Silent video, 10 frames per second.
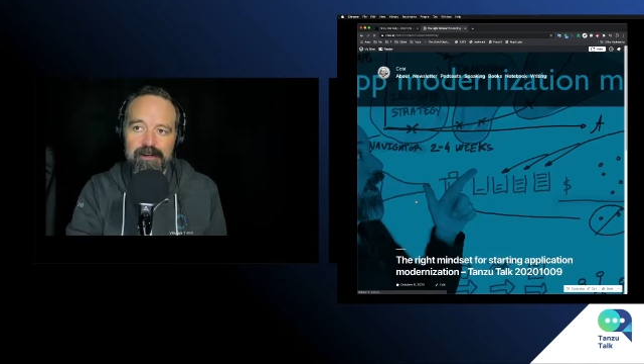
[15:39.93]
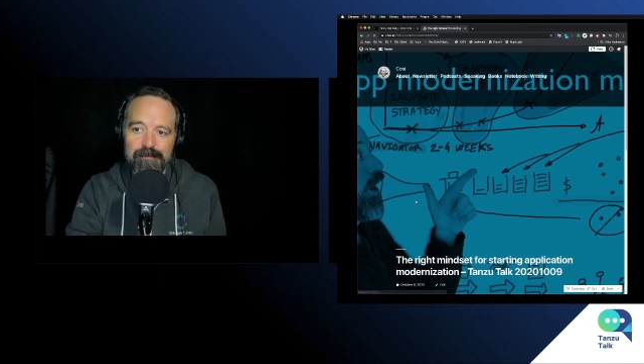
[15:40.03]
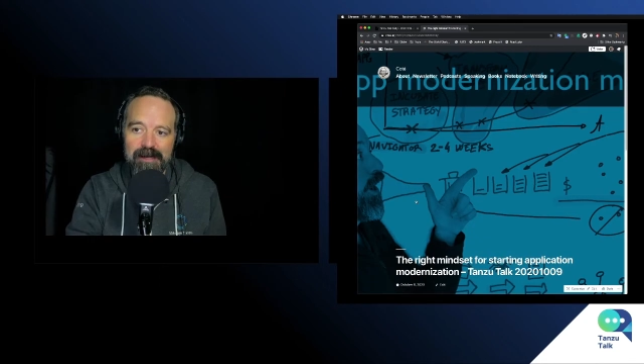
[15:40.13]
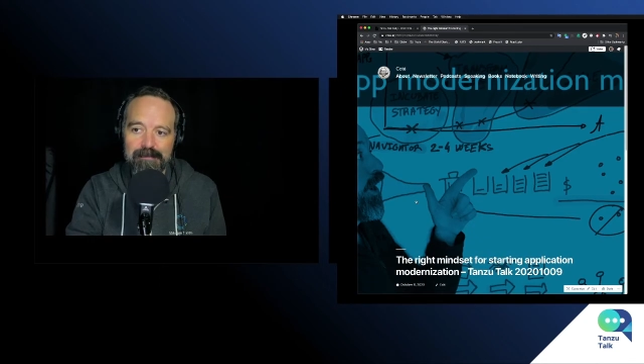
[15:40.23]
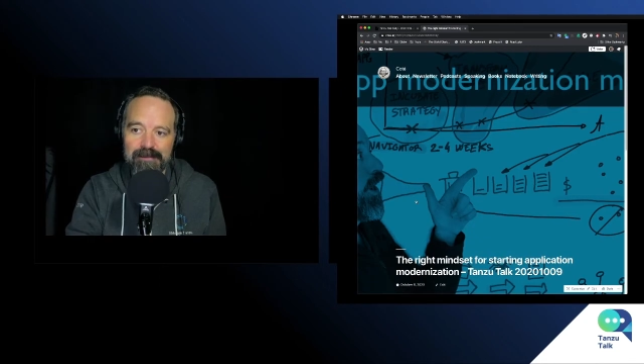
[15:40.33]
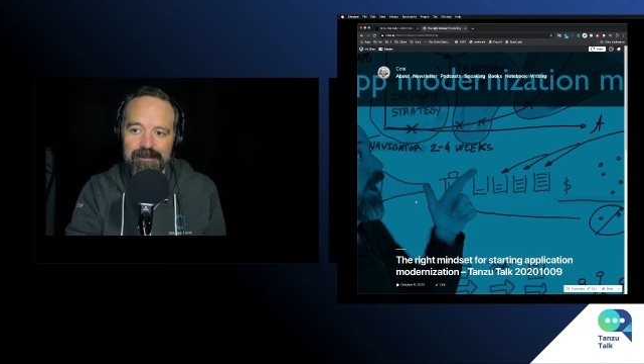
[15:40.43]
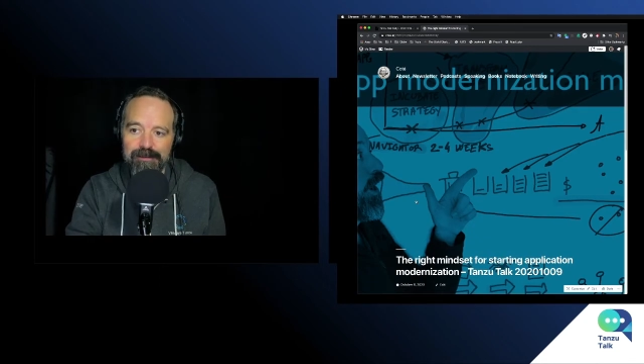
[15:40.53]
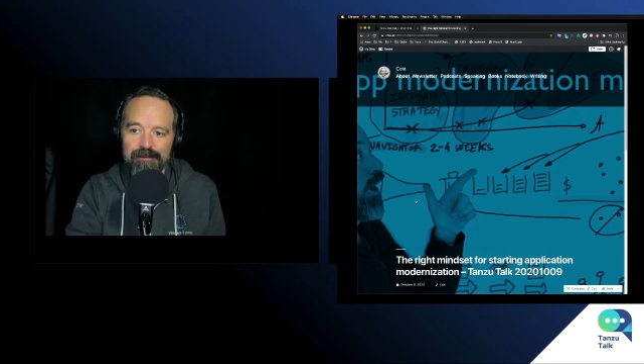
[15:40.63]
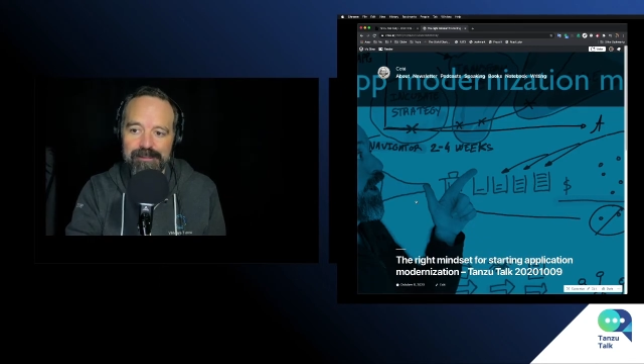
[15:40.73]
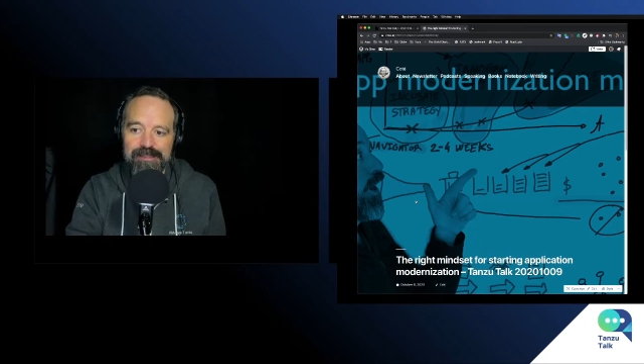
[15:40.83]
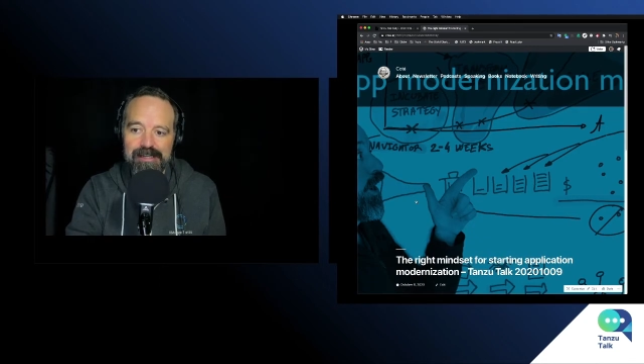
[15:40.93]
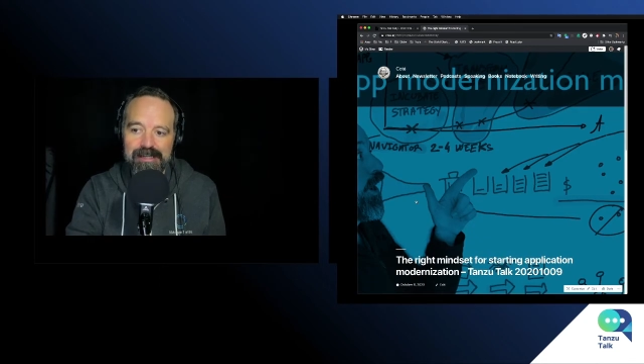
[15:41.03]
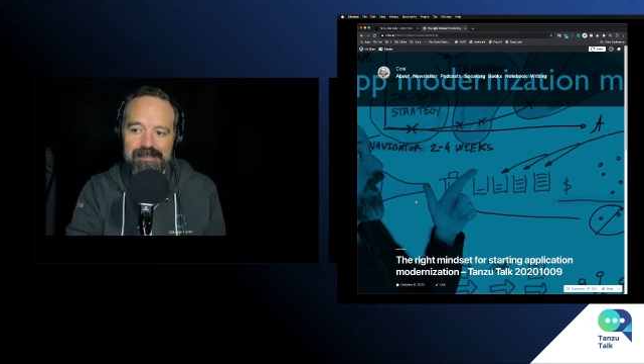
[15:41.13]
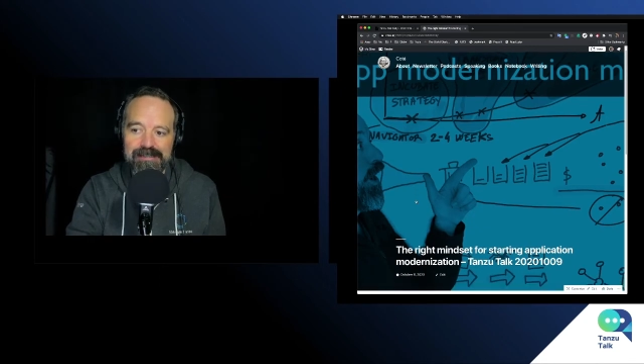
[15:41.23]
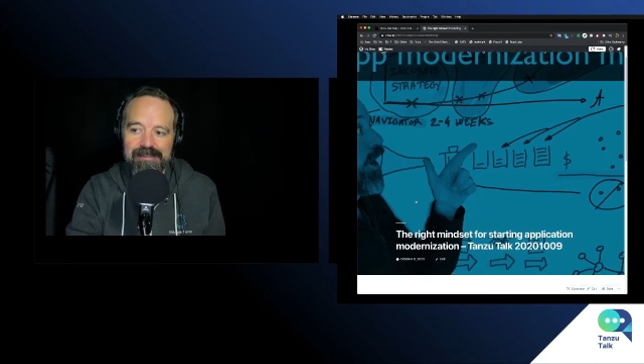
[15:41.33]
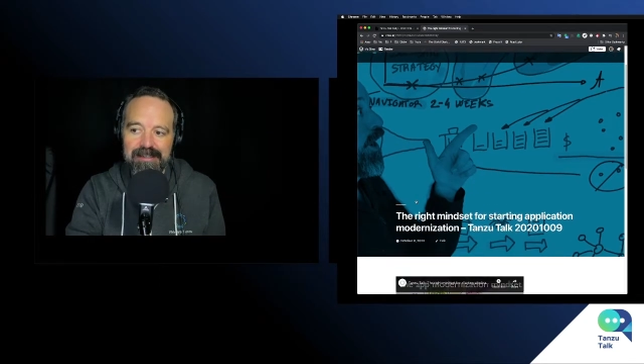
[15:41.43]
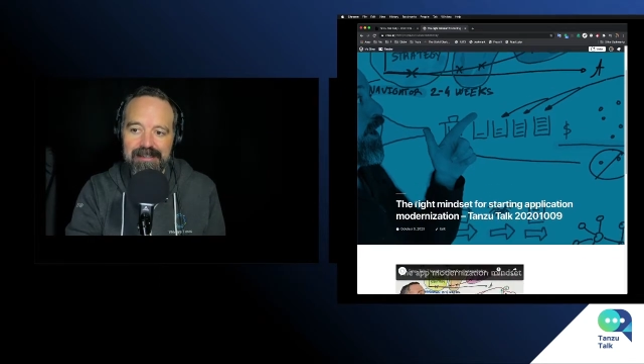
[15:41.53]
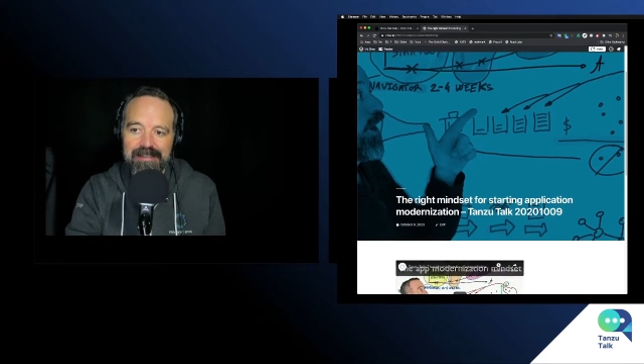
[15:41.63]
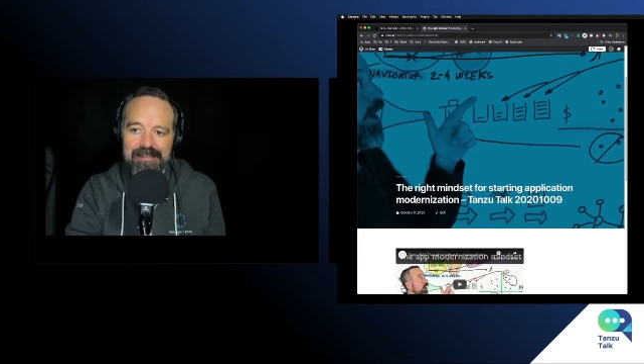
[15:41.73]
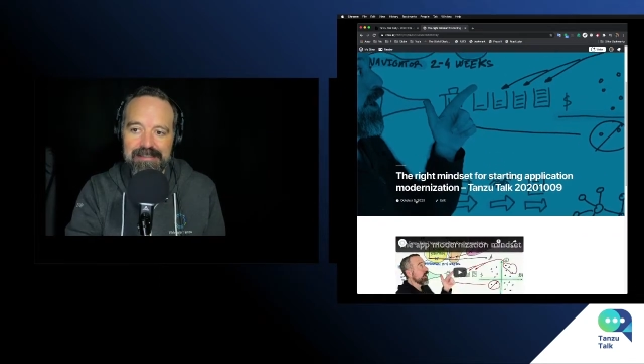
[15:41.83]
popular, which is nice.
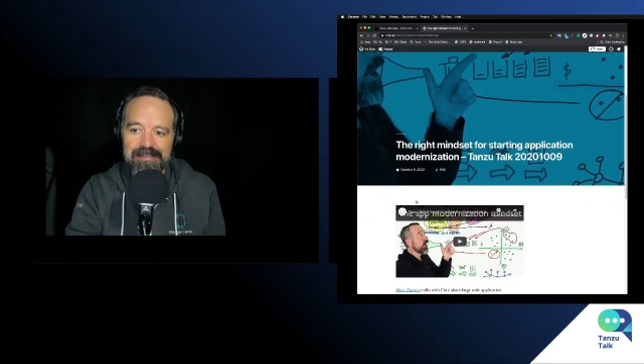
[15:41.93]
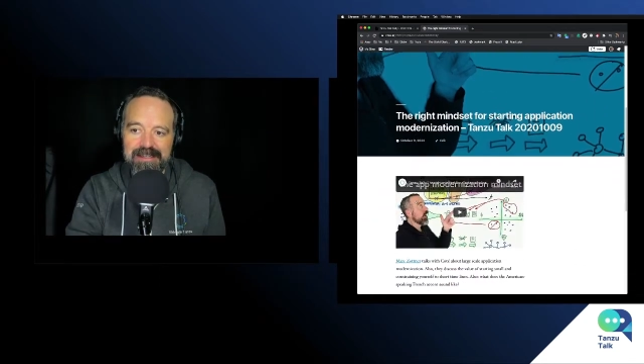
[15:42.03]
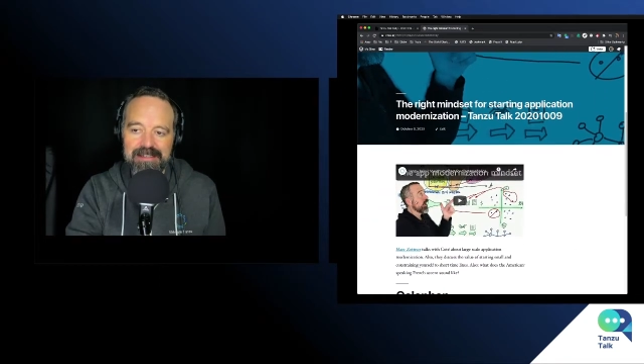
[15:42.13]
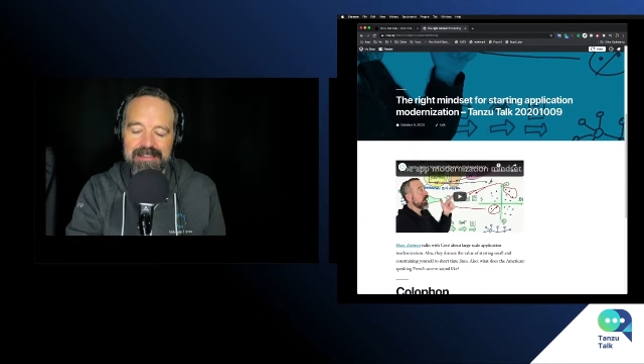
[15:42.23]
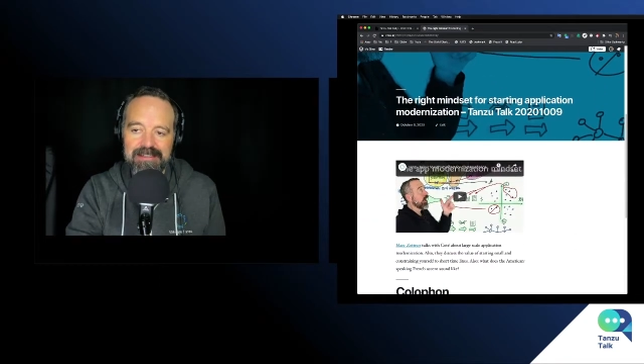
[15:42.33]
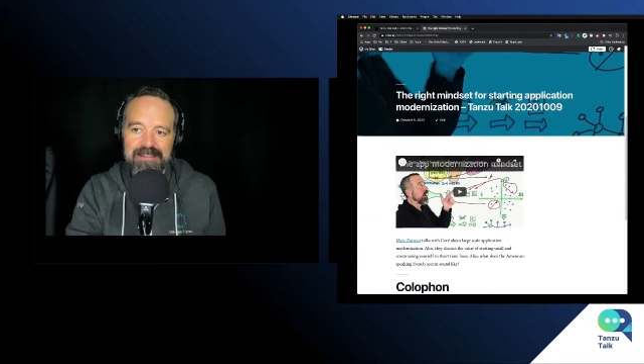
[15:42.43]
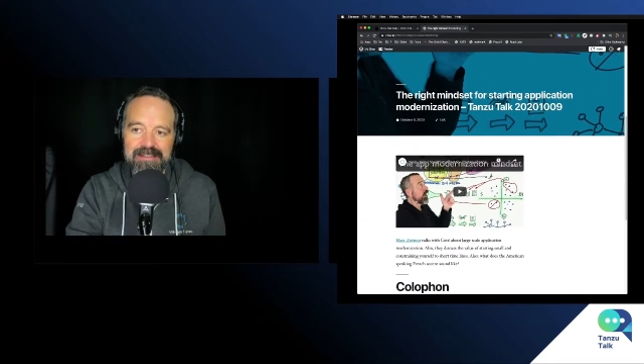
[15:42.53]
It's, uh,